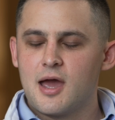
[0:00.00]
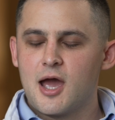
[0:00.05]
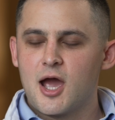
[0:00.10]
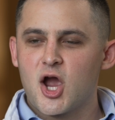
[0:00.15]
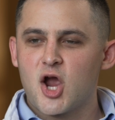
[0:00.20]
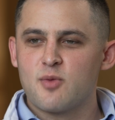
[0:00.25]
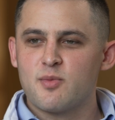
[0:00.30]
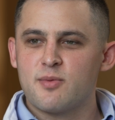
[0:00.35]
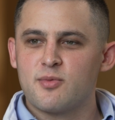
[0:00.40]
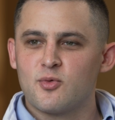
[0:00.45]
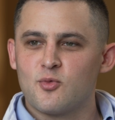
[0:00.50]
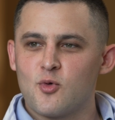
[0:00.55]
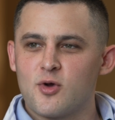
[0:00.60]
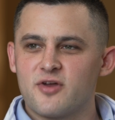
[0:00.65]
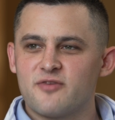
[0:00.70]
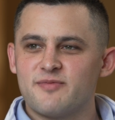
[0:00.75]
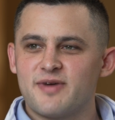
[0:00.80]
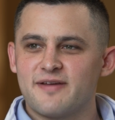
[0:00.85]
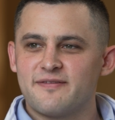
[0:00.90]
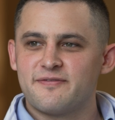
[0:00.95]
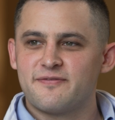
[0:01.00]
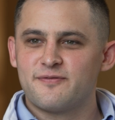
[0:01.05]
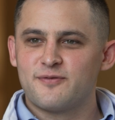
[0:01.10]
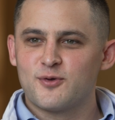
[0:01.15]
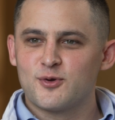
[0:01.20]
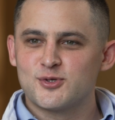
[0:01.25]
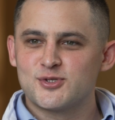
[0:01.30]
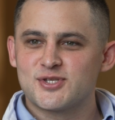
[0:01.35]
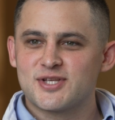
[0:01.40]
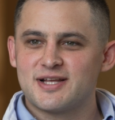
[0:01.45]
I remember one of my
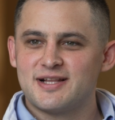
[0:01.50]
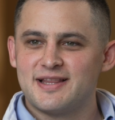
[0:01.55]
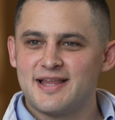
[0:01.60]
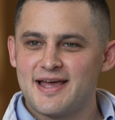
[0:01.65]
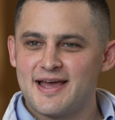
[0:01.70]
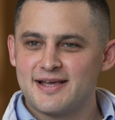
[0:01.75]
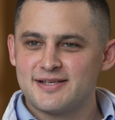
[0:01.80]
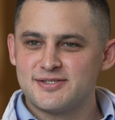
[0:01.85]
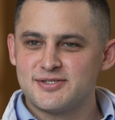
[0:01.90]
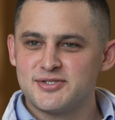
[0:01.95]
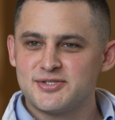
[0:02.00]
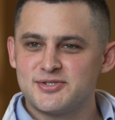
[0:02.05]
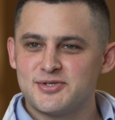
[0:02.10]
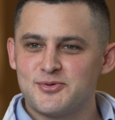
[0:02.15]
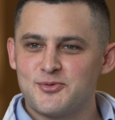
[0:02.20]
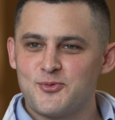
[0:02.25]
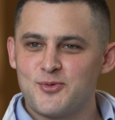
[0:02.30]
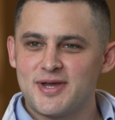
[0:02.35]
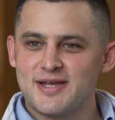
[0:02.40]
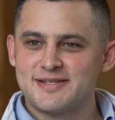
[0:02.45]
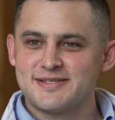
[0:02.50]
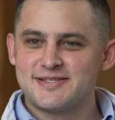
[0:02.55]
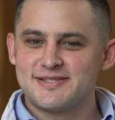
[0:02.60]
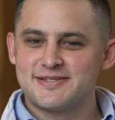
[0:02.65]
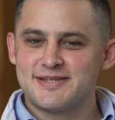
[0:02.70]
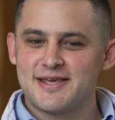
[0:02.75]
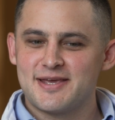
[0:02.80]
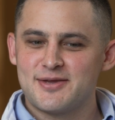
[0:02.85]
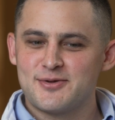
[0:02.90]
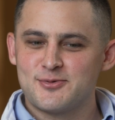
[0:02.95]
first classes at Wayne
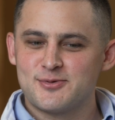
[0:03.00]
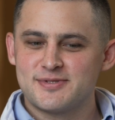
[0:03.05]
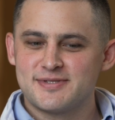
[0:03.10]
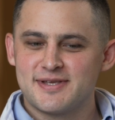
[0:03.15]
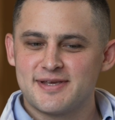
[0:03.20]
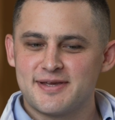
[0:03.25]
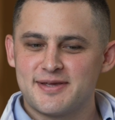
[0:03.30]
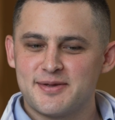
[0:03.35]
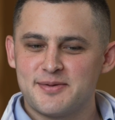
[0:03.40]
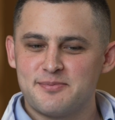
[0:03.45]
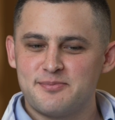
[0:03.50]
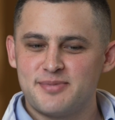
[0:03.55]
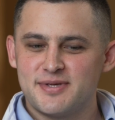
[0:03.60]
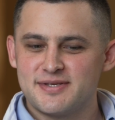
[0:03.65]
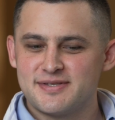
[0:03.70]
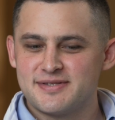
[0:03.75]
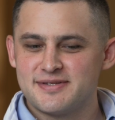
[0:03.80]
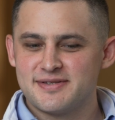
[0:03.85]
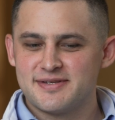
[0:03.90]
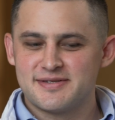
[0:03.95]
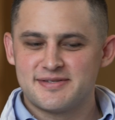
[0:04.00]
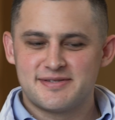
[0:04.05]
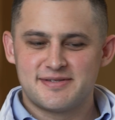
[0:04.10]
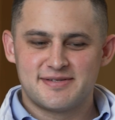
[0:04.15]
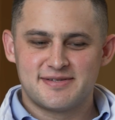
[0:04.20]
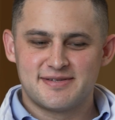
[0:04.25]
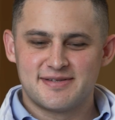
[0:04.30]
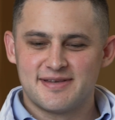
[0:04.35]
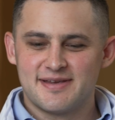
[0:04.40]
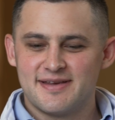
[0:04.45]
State was like a
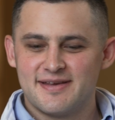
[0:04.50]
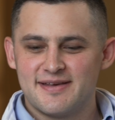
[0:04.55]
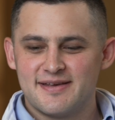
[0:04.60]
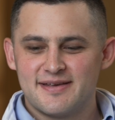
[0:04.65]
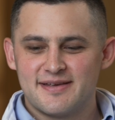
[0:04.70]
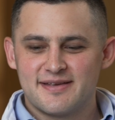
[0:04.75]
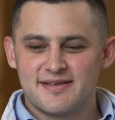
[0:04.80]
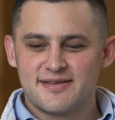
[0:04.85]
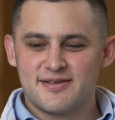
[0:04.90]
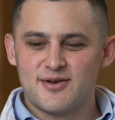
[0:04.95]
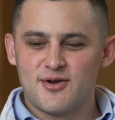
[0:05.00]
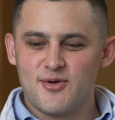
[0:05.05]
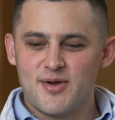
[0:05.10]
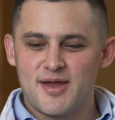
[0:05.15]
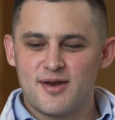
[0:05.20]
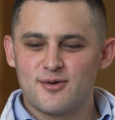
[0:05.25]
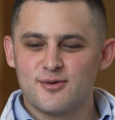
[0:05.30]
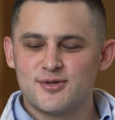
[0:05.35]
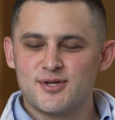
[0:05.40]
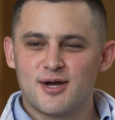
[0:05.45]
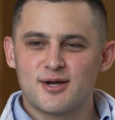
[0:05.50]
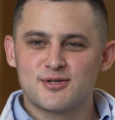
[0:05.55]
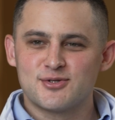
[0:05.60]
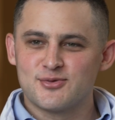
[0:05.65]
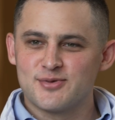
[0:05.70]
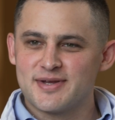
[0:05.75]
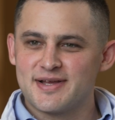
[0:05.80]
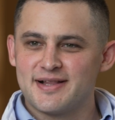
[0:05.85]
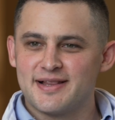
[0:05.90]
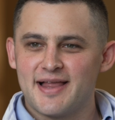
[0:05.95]
business you know,
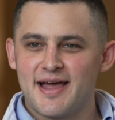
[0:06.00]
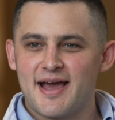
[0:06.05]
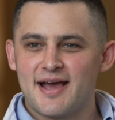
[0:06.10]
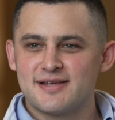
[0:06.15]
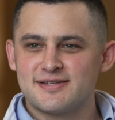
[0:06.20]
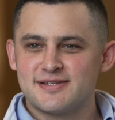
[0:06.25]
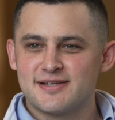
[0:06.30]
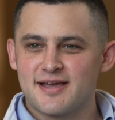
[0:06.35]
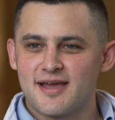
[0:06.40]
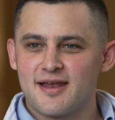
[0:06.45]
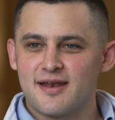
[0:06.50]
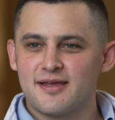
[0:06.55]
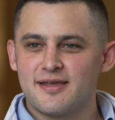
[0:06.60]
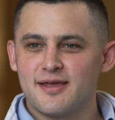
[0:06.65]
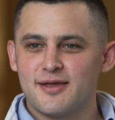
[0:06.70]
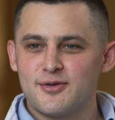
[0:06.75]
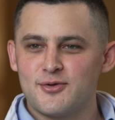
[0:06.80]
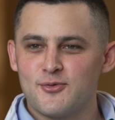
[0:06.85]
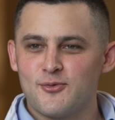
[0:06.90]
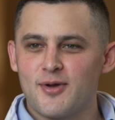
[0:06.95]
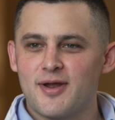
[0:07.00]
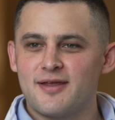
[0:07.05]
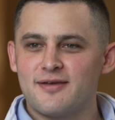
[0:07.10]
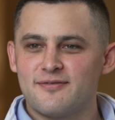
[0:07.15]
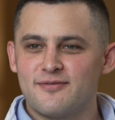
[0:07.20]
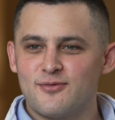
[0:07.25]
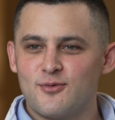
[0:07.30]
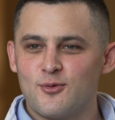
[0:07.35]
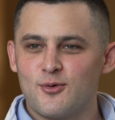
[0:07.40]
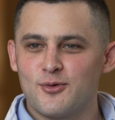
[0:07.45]
introductory class to kind of get you ready
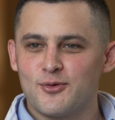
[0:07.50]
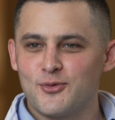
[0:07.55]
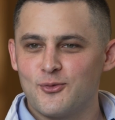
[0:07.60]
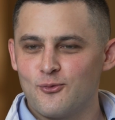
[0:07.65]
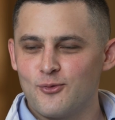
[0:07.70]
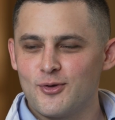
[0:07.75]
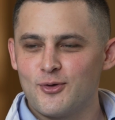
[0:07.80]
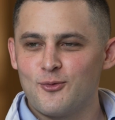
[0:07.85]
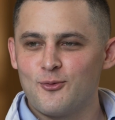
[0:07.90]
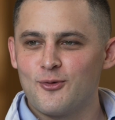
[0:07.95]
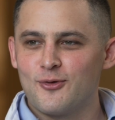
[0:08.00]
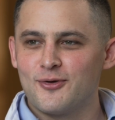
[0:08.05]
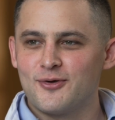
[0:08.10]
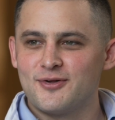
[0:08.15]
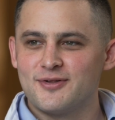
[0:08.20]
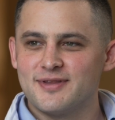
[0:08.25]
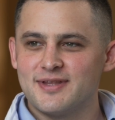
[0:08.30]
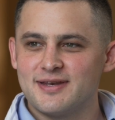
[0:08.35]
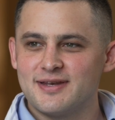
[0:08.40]
for the real world.